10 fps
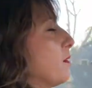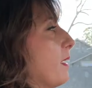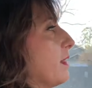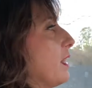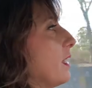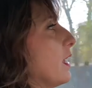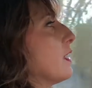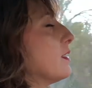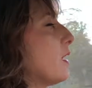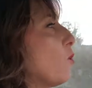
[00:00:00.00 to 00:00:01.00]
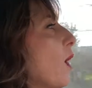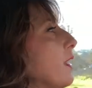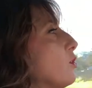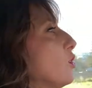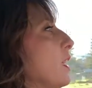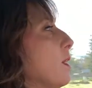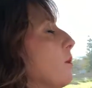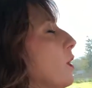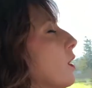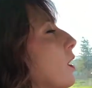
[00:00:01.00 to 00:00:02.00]
in my thinking, because I watched him
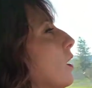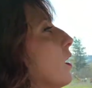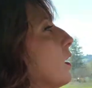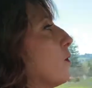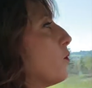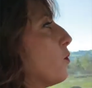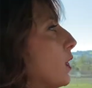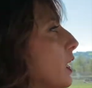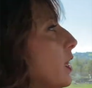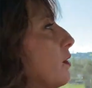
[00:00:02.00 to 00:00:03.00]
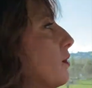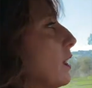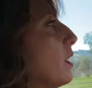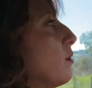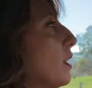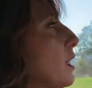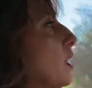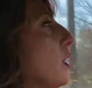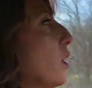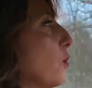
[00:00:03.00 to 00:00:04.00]
really, really, really
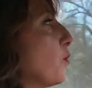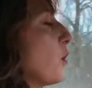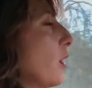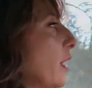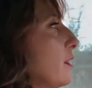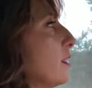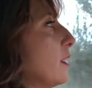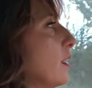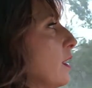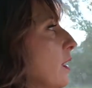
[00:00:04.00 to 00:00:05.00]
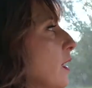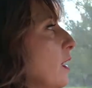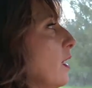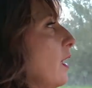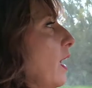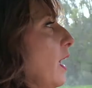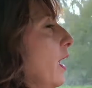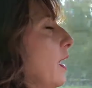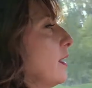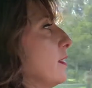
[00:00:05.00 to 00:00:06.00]
go for it.
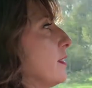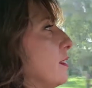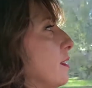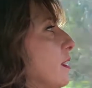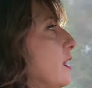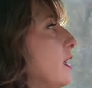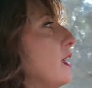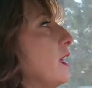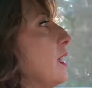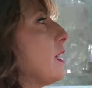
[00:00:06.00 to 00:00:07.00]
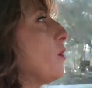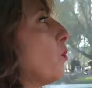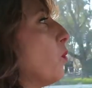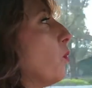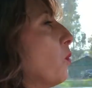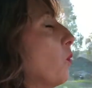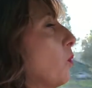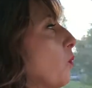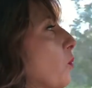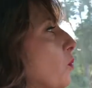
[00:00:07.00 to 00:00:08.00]
And he
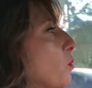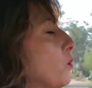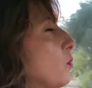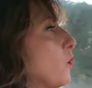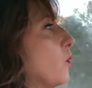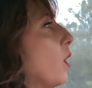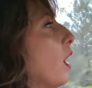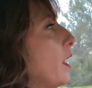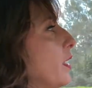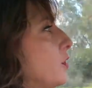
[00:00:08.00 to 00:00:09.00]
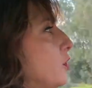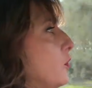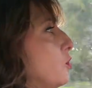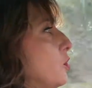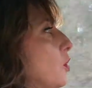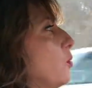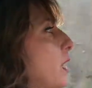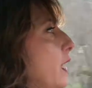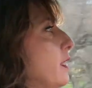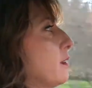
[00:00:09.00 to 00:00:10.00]
wanted to
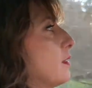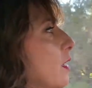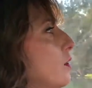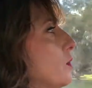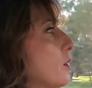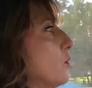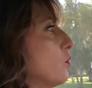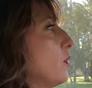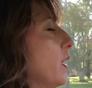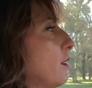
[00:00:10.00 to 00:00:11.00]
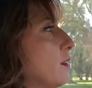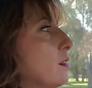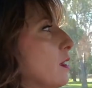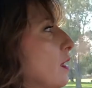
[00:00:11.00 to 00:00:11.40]
showcase skills and strengths